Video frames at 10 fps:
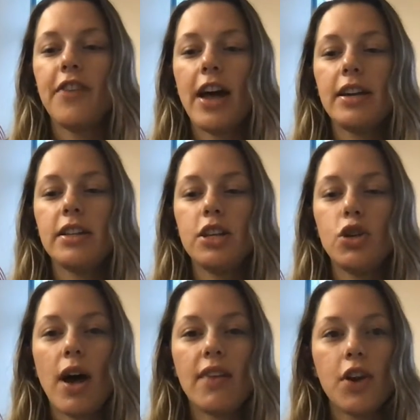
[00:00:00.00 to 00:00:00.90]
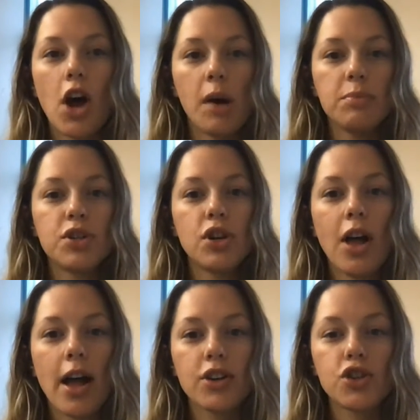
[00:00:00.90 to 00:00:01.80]
Finally, you have an optional
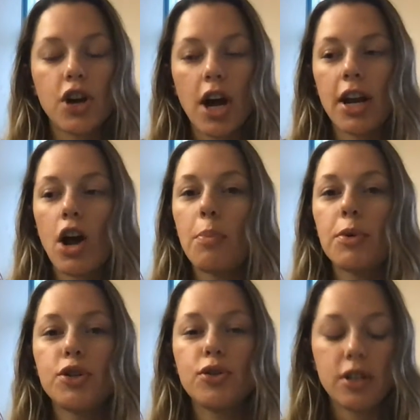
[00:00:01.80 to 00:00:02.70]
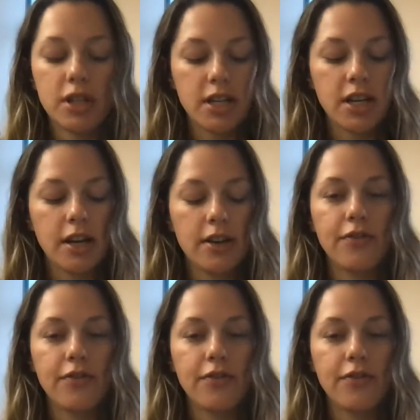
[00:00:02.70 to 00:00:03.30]
extra credit opportunity